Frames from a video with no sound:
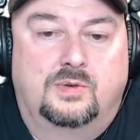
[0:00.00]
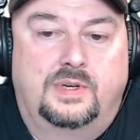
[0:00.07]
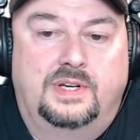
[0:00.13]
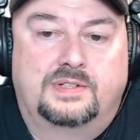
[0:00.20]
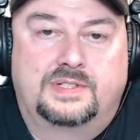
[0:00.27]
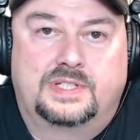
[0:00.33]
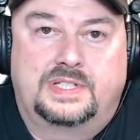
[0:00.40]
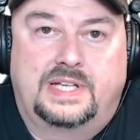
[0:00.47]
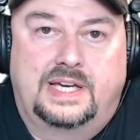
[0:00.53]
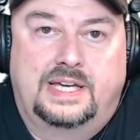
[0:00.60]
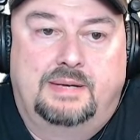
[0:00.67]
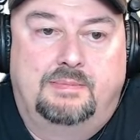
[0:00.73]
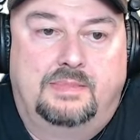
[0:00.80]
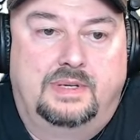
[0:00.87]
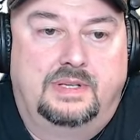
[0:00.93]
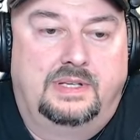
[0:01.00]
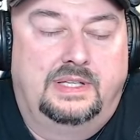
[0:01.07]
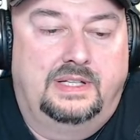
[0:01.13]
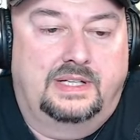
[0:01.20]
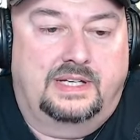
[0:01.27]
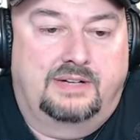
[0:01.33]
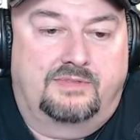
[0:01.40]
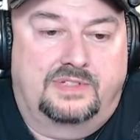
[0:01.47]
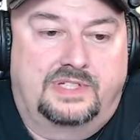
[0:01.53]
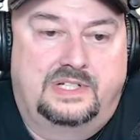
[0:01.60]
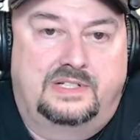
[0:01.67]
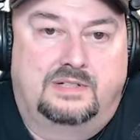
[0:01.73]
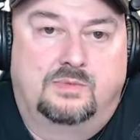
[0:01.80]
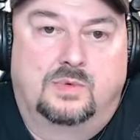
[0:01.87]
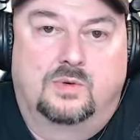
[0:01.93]
here's the time in the
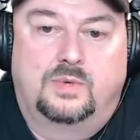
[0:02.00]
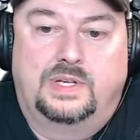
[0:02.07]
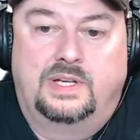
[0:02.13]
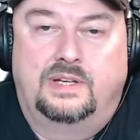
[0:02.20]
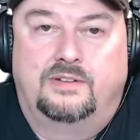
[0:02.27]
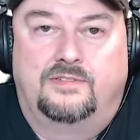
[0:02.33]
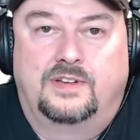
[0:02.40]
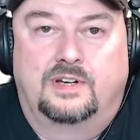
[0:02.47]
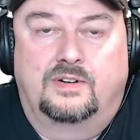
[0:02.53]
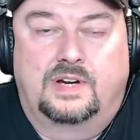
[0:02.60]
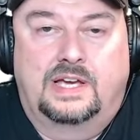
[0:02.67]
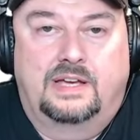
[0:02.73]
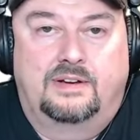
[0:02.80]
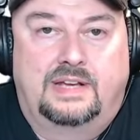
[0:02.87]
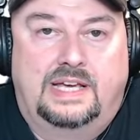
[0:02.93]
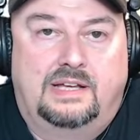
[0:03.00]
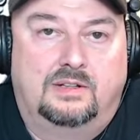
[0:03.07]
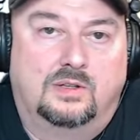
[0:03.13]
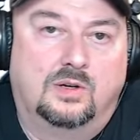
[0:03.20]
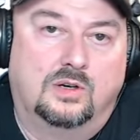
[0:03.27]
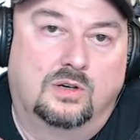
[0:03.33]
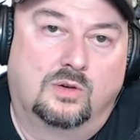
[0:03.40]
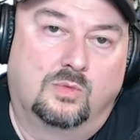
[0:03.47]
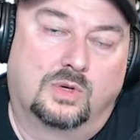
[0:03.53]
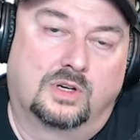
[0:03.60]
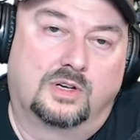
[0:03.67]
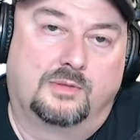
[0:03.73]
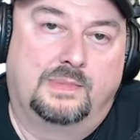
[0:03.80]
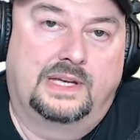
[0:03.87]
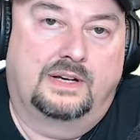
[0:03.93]
conversation where we need to figure out how long we're
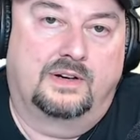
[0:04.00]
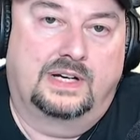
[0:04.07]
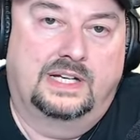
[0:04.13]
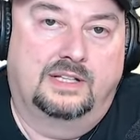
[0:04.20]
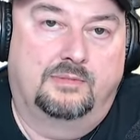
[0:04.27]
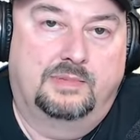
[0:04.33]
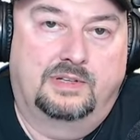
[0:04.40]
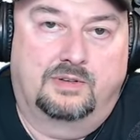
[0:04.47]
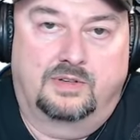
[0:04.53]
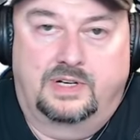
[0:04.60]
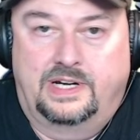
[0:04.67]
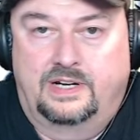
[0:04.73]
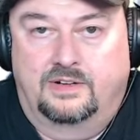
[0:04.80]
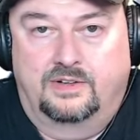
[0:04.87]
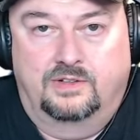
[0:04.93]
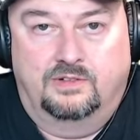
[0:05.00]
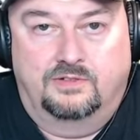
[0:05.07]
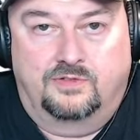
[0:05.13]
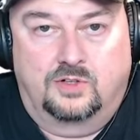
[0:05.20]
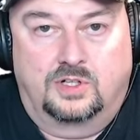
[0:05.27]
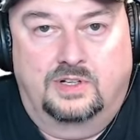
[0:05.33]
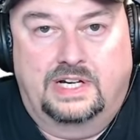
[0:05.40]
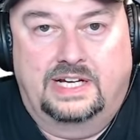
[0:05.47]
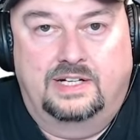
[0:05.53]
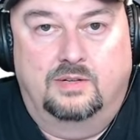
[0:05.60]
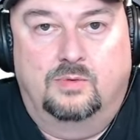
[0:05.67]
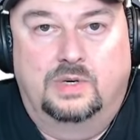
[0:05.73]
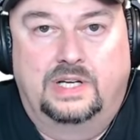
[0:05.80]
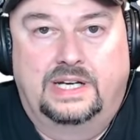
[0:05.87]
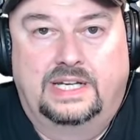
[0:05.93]
going to make our element or aerial for our
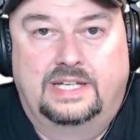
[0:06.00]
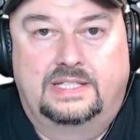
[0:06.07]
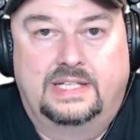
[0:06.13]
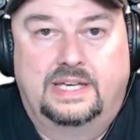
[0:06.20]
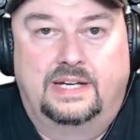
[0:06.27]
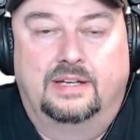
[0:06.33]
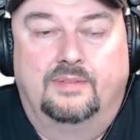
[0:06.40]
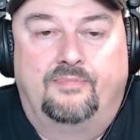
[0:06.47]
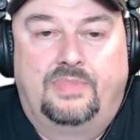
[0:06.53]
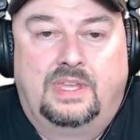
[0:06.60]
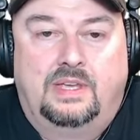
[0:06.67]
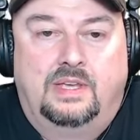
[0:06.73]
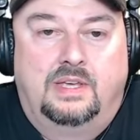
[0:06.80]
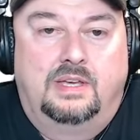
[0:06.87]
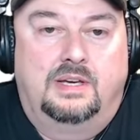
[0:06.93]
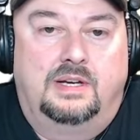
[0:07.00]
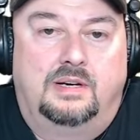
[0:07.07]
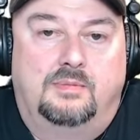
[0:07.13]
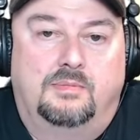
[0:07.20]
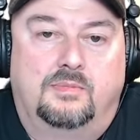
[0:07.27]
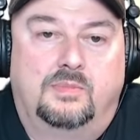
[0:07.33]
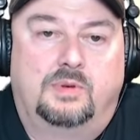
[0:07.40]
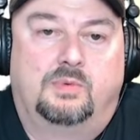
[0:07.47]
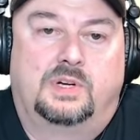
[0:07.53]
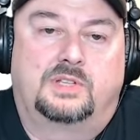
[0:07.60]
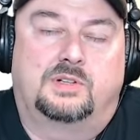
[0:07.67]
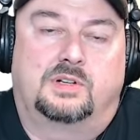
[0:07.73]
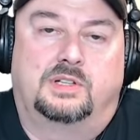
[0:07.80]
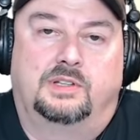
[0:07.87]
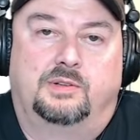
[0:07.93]
9-to-1 antenna. We want to
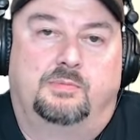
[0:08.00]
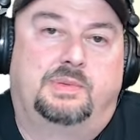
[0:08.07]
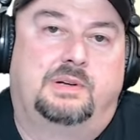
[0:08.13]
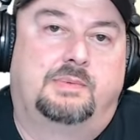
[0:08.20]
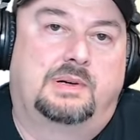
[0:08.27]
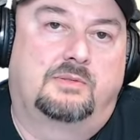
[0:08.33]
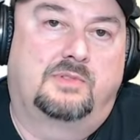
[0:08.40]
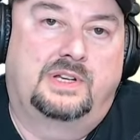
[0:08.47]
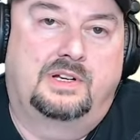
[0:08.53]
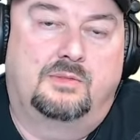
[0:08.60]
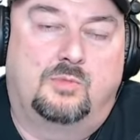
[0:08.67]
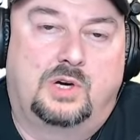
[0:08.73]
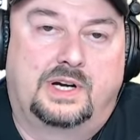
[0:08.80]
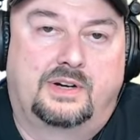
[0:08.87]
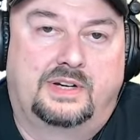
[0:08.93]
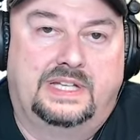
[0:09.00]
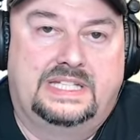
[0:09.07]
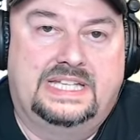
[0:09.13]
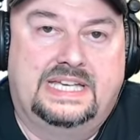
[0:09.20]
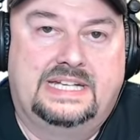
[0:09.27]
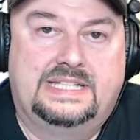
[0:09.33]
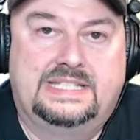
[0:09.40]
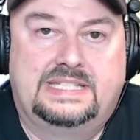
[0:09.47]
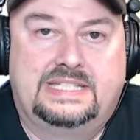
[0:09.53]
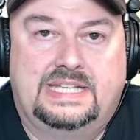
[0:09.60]
talk a little bit about random wire antennas